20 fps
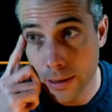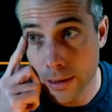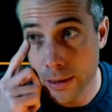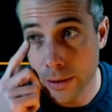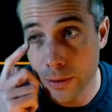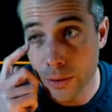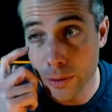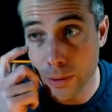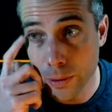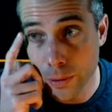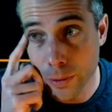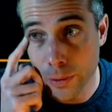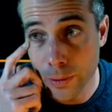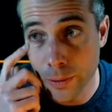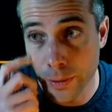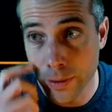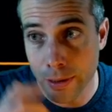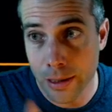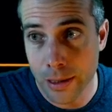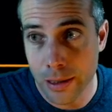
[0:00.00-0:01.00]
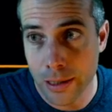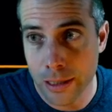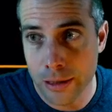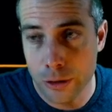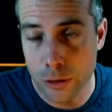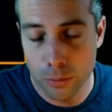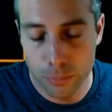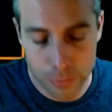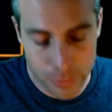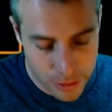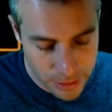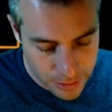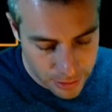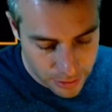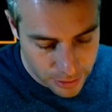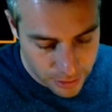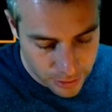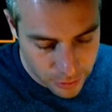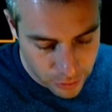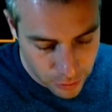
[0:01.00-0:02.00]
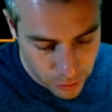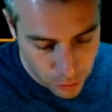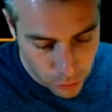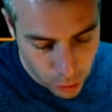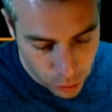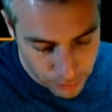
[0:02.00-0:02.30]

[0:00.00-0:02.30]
and on